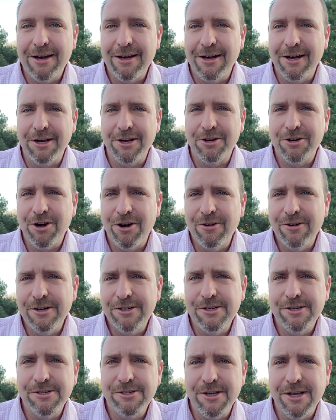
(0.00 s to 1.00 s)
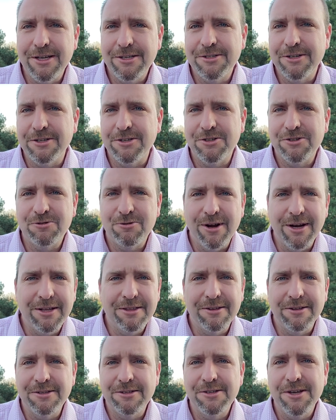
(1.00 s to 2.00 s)
It encourages us. It
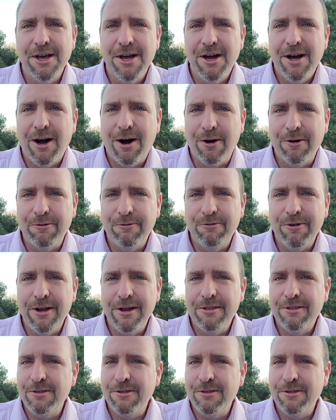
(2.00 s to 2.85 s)
strengthens our faith.